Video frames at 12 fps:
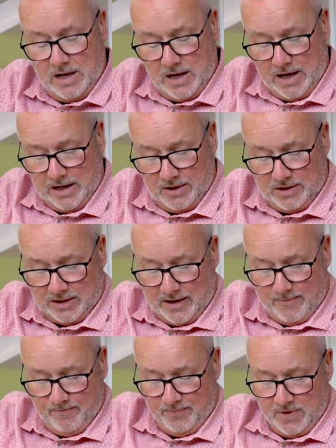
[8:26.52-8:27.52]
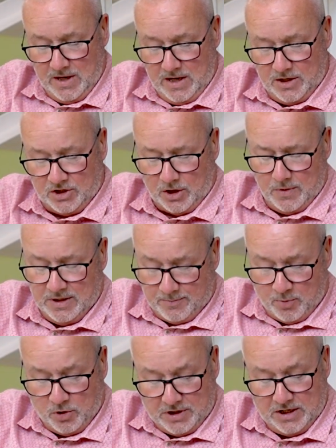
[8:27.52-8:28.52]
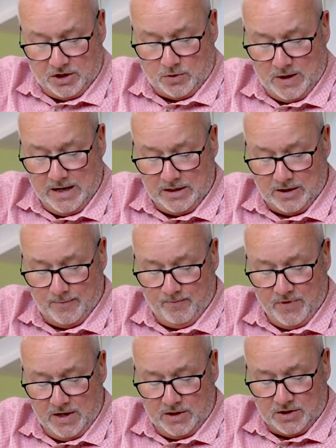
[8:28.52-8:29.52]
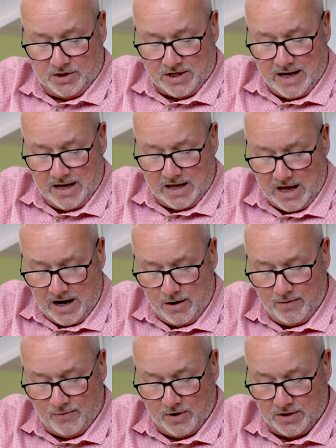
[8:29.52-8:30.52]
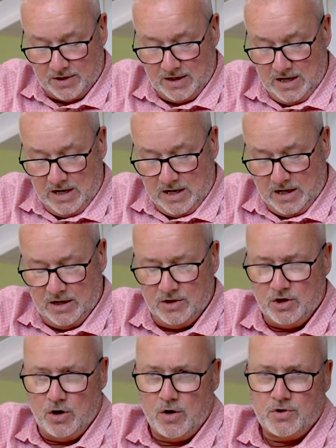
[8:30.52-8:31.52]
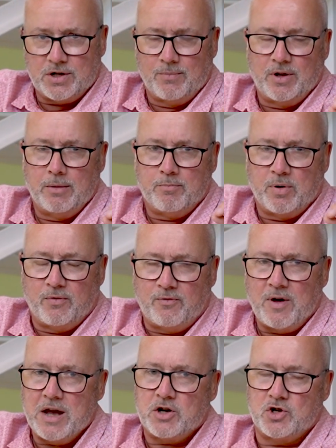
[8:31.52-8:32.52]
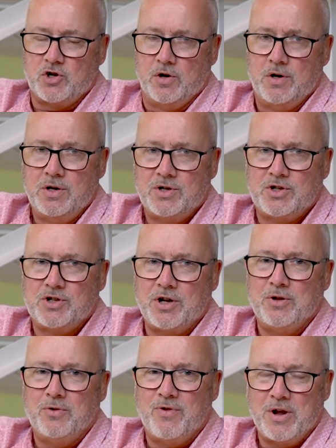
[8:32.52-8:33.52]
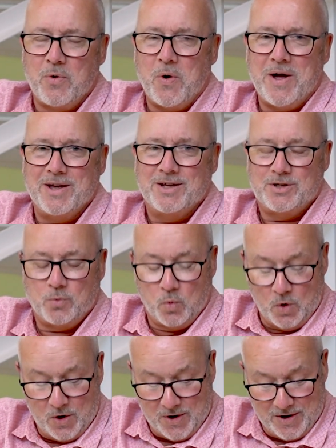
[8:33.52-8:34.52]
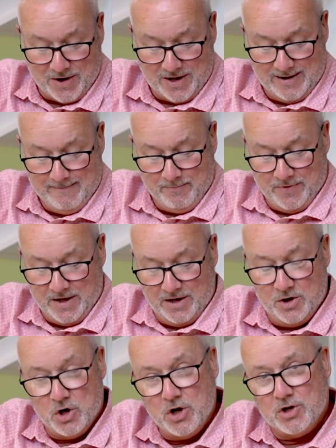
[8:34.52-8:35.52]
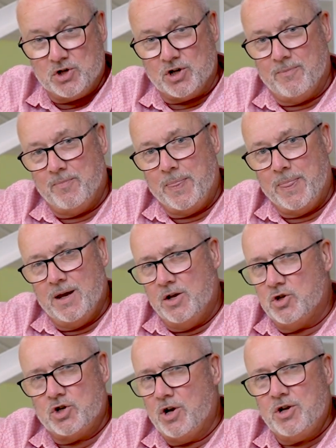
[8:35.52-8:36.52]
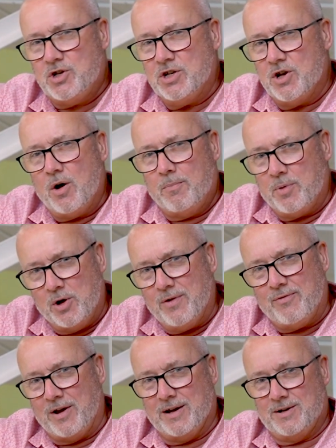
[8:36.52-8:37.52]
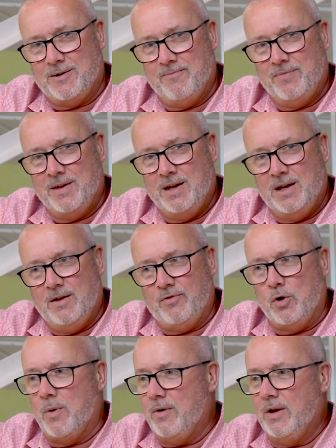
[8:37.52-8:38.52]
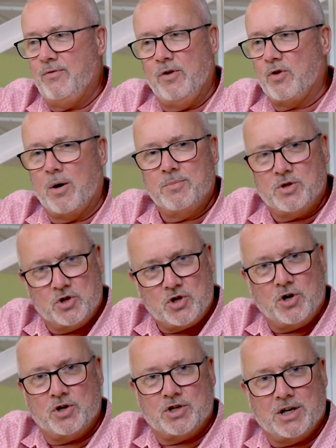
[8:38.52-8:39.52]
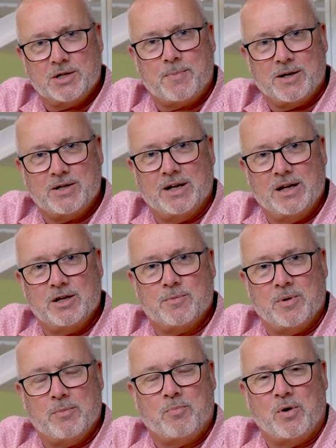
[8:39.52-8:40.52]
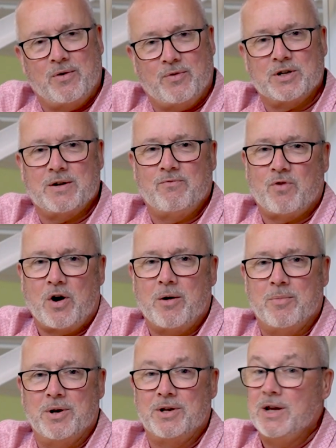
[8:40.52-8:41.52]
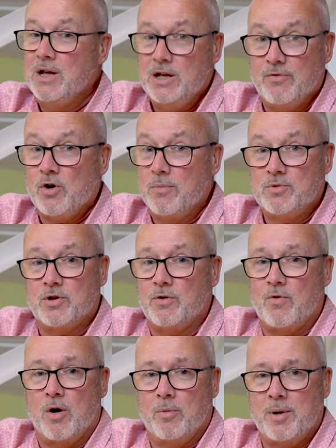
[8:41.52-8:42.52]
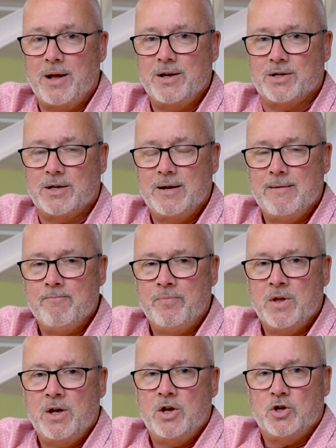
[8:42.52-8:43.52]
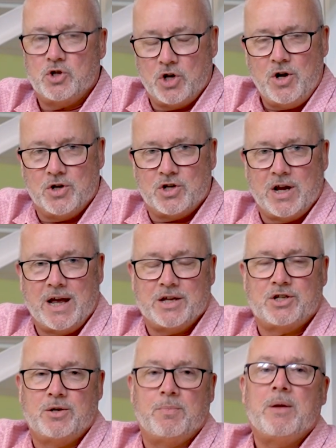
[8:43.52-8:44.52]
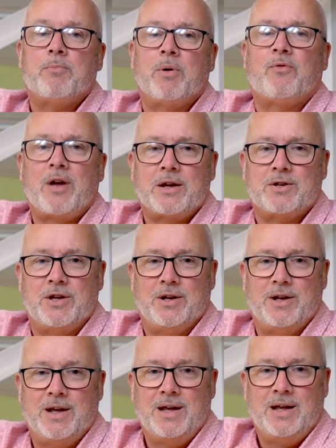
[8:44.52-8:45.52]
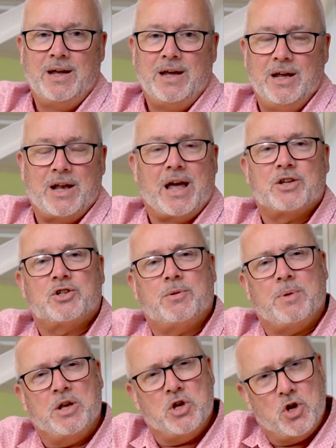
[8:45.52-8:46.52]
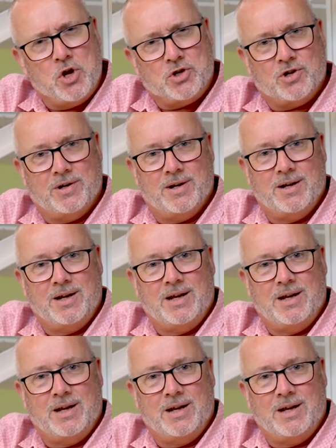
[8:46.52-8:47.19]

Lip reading: And so he's put into Eden to take care of it. And you know something? Perfection still requires work and nurture. Church is not perfect. If you've come to church expecting it to be a perfect environment, you've come to the wrong place. Church has to be perfected. It has to be nurtured.